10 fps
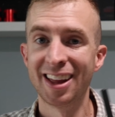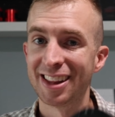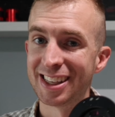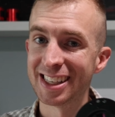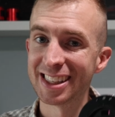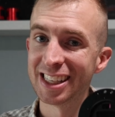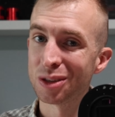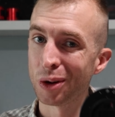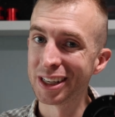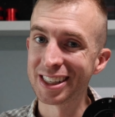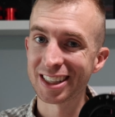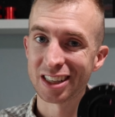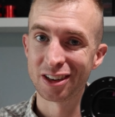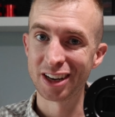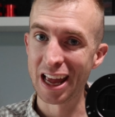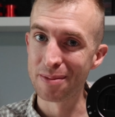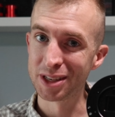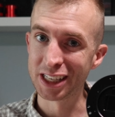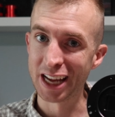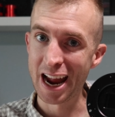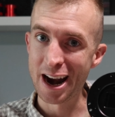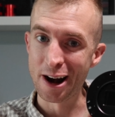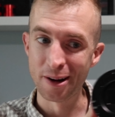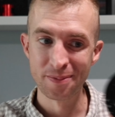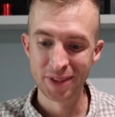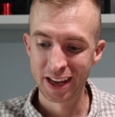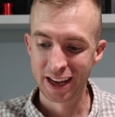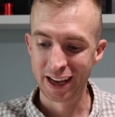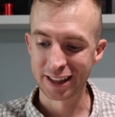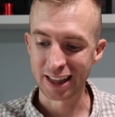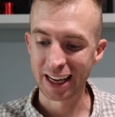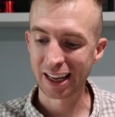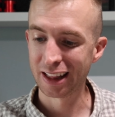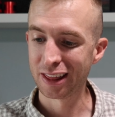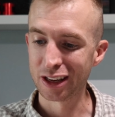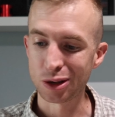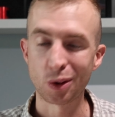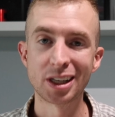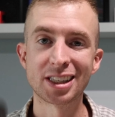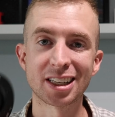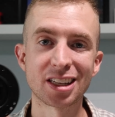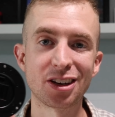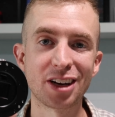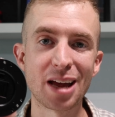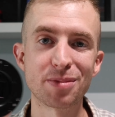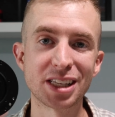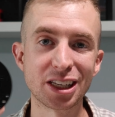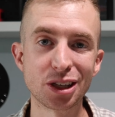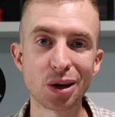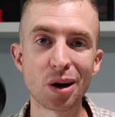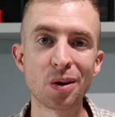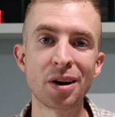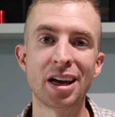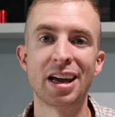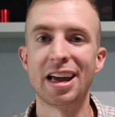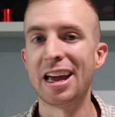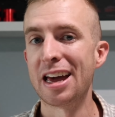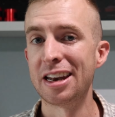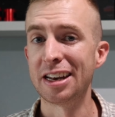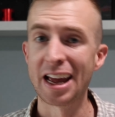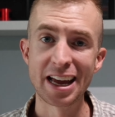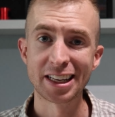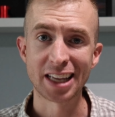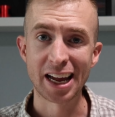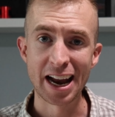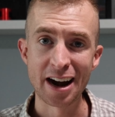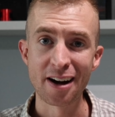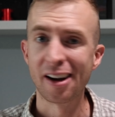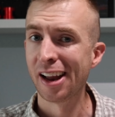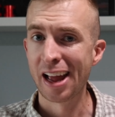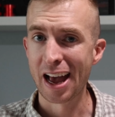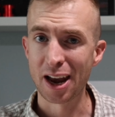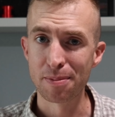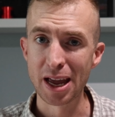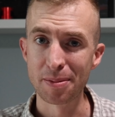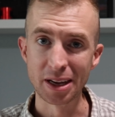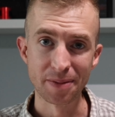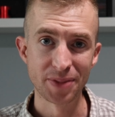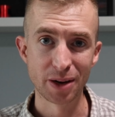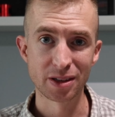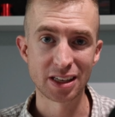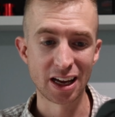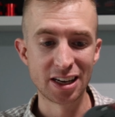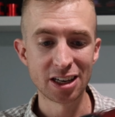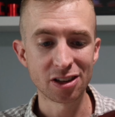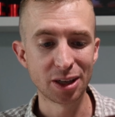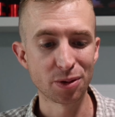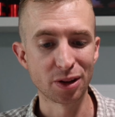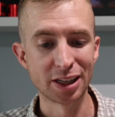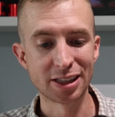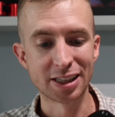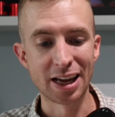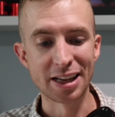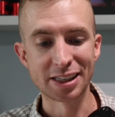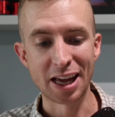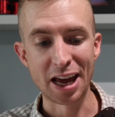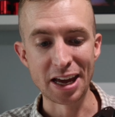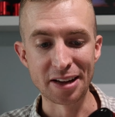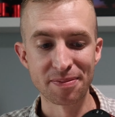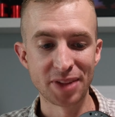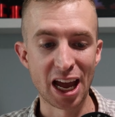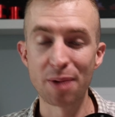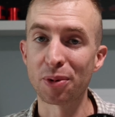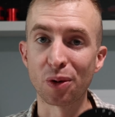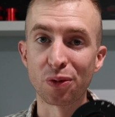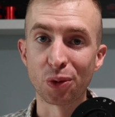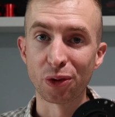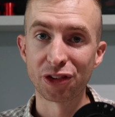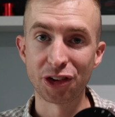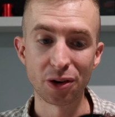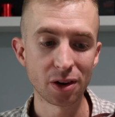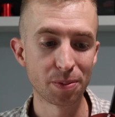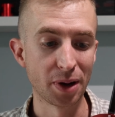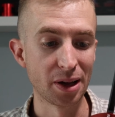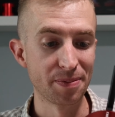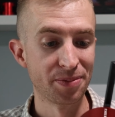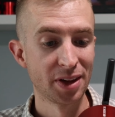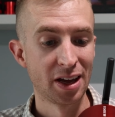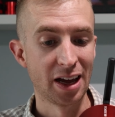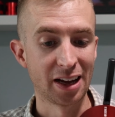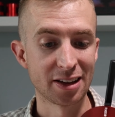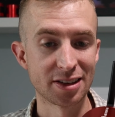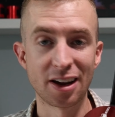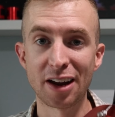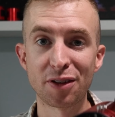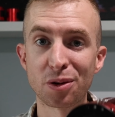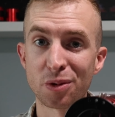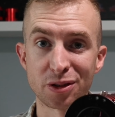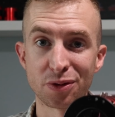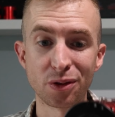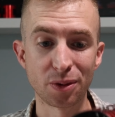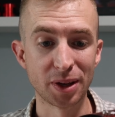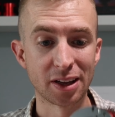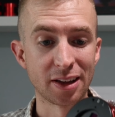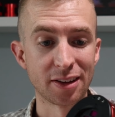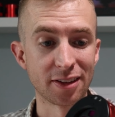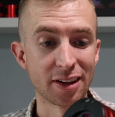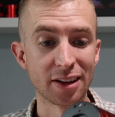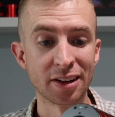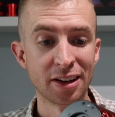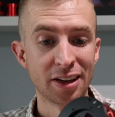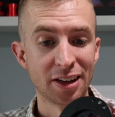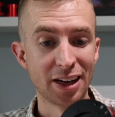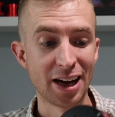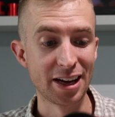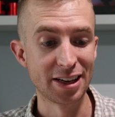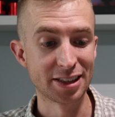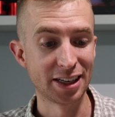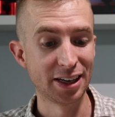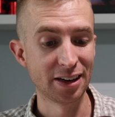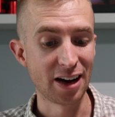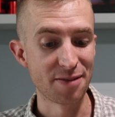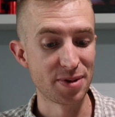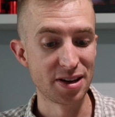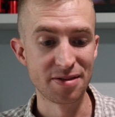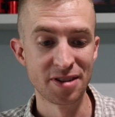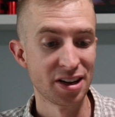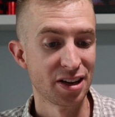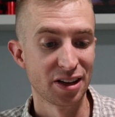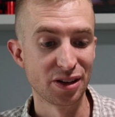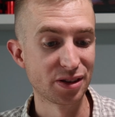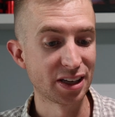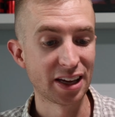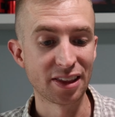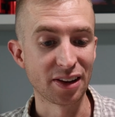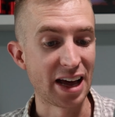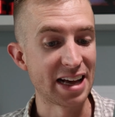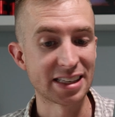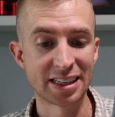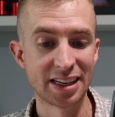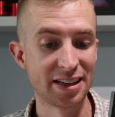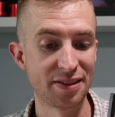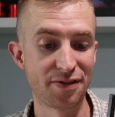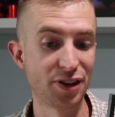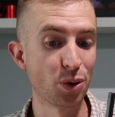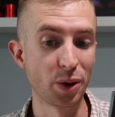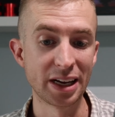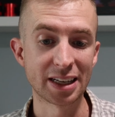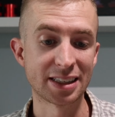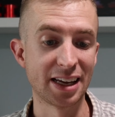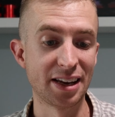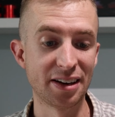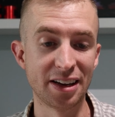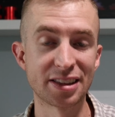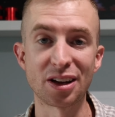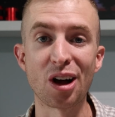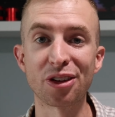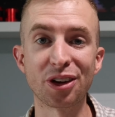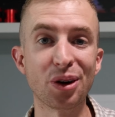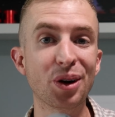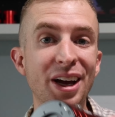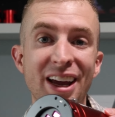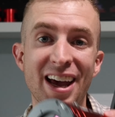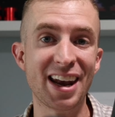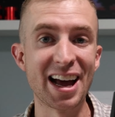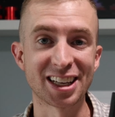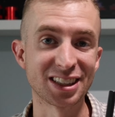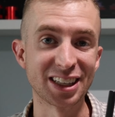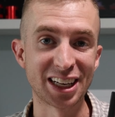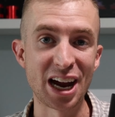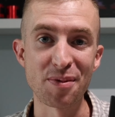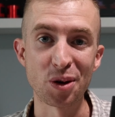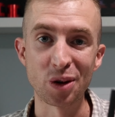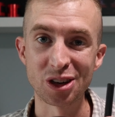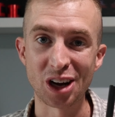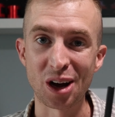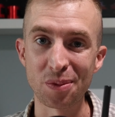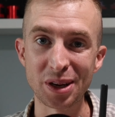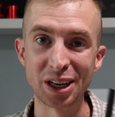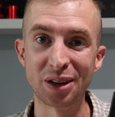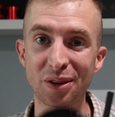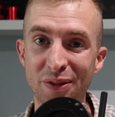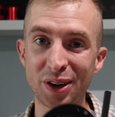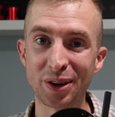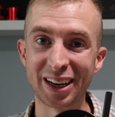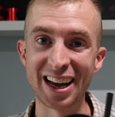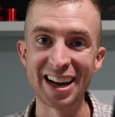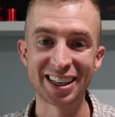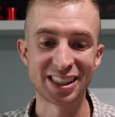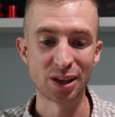This is the 2600 MC Air. It's like the 2600 MC Duo and an ASI Air had a baby. It was initially released as a April Fool's joke, but I guess not everyone was fooled because uh, yeah, it's here. I've been using it the last few weeks and it's also an excellent camera which I'll be reviewing next.